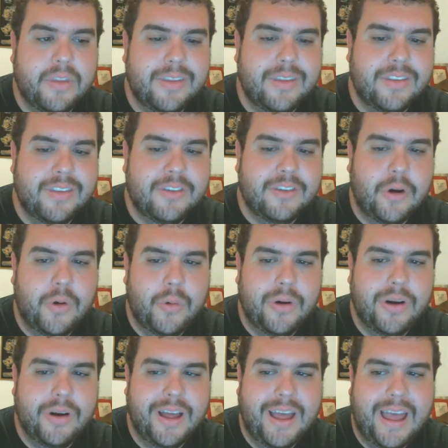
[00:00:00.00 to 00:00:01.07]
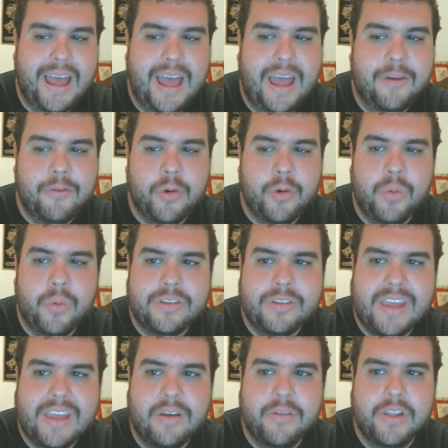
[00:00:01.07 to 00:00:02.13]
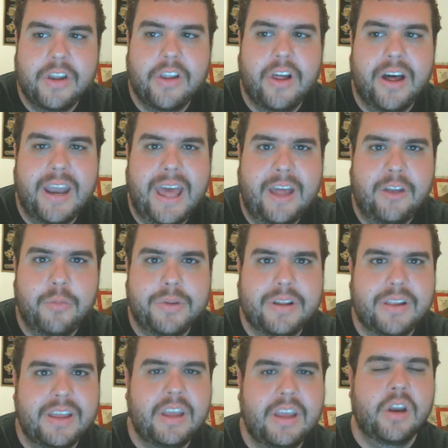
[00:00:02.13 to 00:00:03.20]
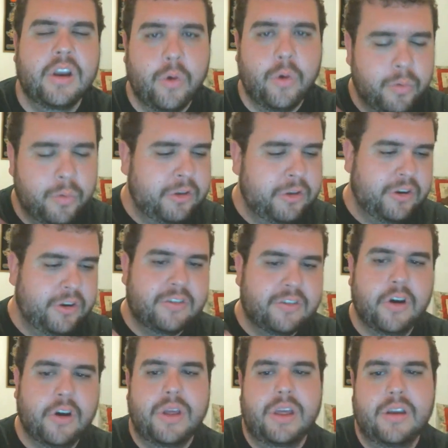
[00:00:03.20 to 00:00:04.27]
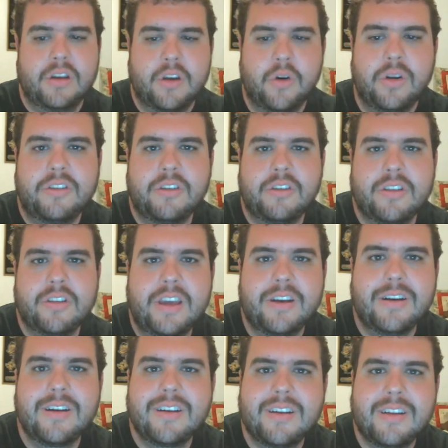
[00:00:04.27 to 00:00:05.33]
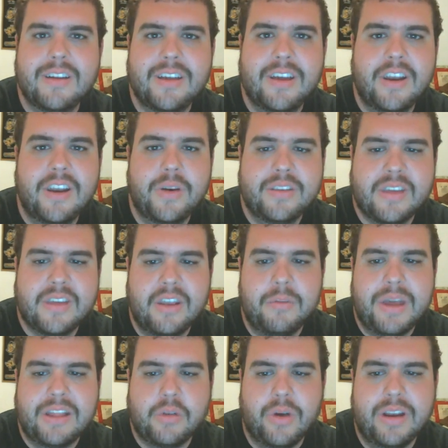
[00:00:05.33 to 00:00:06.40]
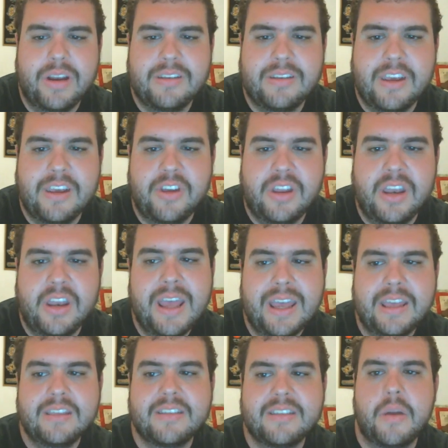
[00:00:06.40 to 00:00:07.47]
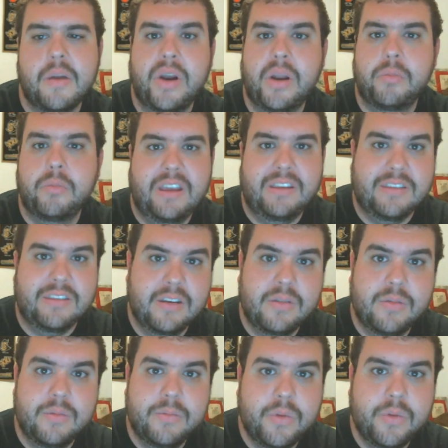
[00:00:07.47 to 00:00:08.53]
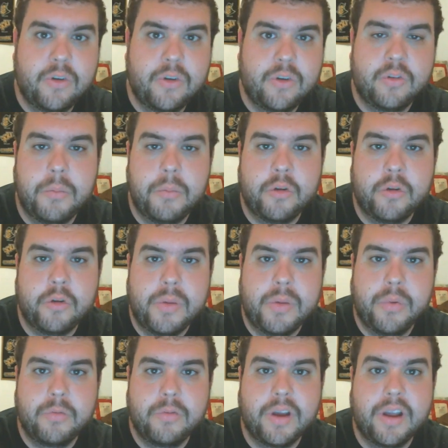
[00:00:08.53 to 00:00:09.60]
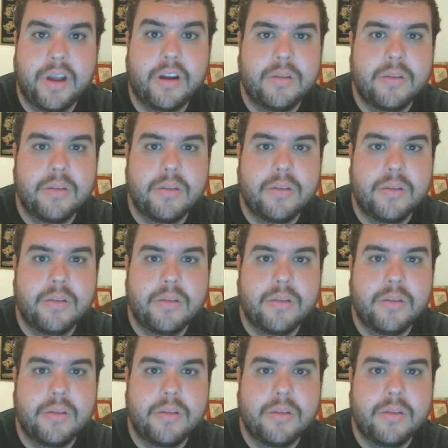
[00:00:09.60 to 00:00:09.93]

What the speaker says: So everyone was kind of a little on edge, but they're like, you know what? We trust Cody. Cody's our leader. You know, he's going to make the right decision. He's going to put up Jason, which is what most people figured.